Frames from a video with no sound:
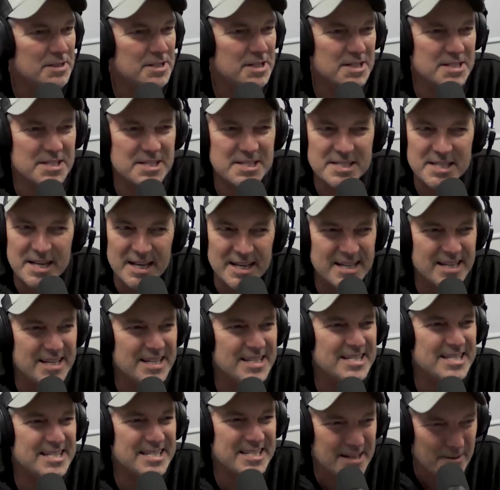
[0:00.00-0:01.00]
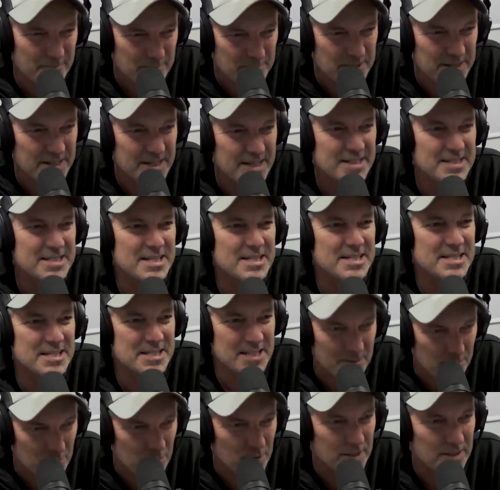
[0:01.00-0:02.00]
Just say something to
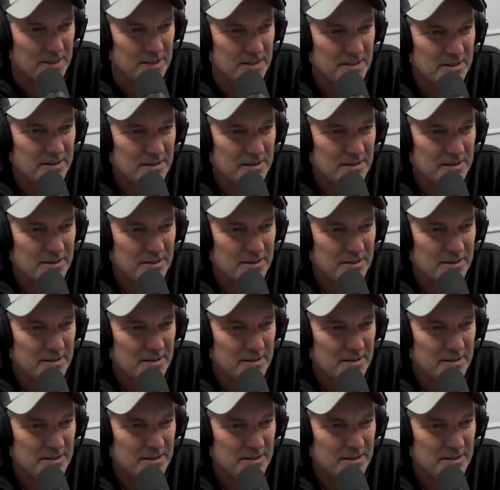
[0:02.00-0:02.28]
someone.